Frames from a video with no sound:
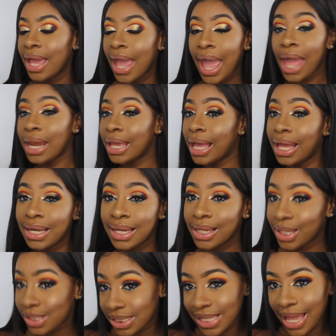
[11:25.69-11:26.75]
any kind of
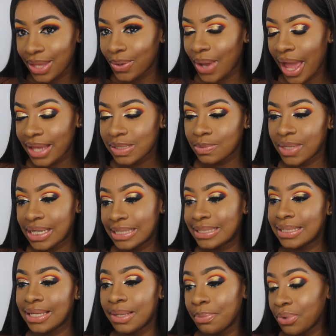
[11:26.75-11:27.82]
looks that you guys want to
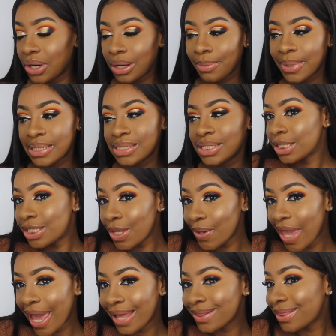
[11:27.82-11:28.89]
see, pretty much. So
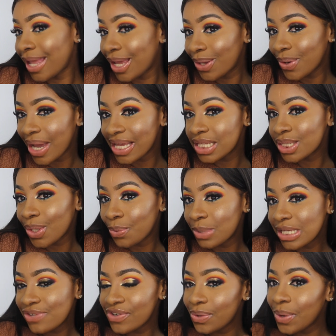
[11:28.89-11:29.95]
yeah, thank you guys so
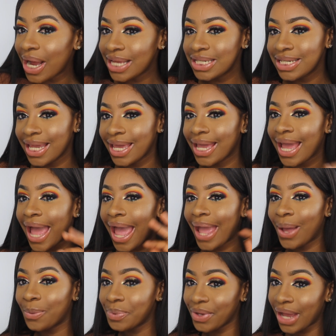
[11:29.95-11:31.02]
much for watching. I
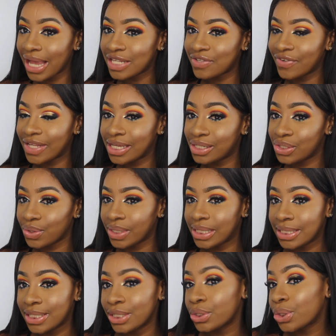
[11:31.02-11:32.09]
hope you guys really enjoyed
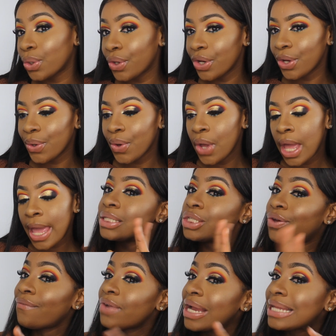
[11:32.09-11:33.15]
this tutorial.
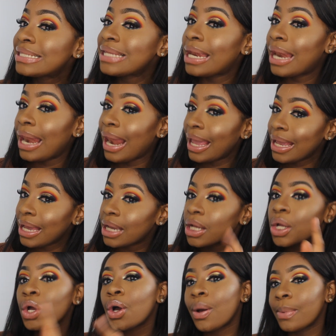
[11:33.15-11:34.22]
Don't forget to like,
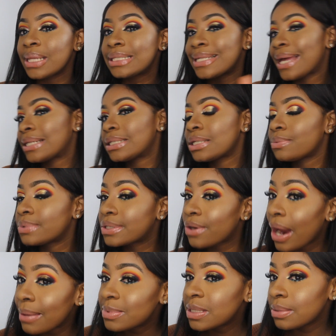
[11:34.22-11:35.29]
comment, and
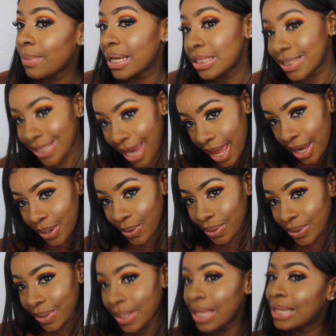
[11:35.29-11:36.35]
subscribe to my
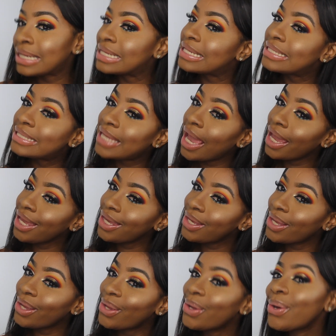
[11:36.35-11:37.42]
channel. Thank
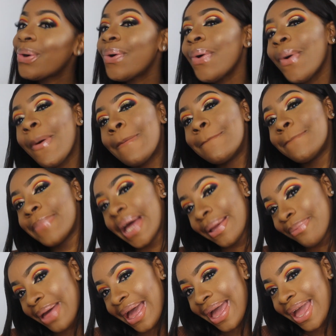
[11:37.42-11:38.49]
you. Bye
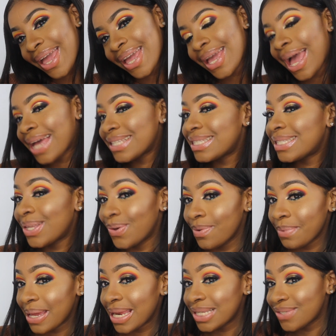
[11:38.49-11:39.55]
bye. I see you in
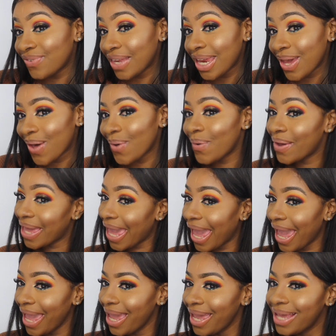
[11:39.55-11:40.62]
my next video.
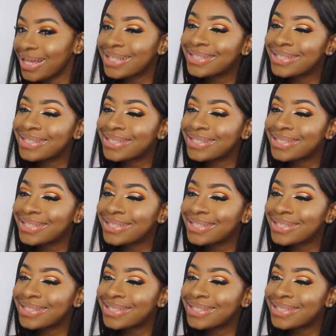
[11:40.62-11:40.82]
Okay.